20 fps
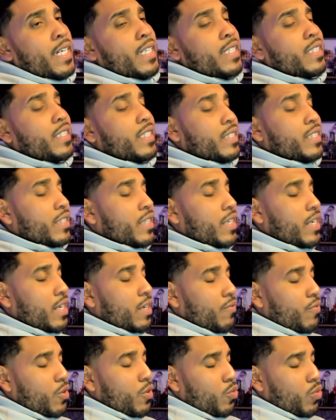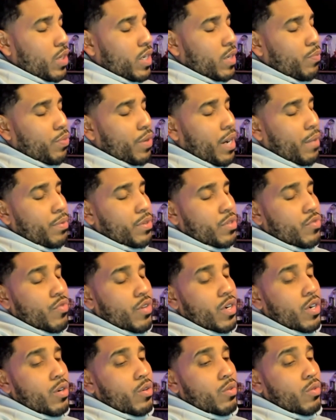Just did an interview with Hip-Hop Is
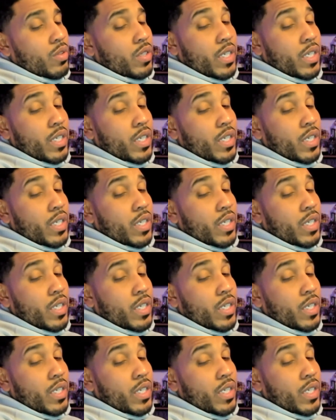Real.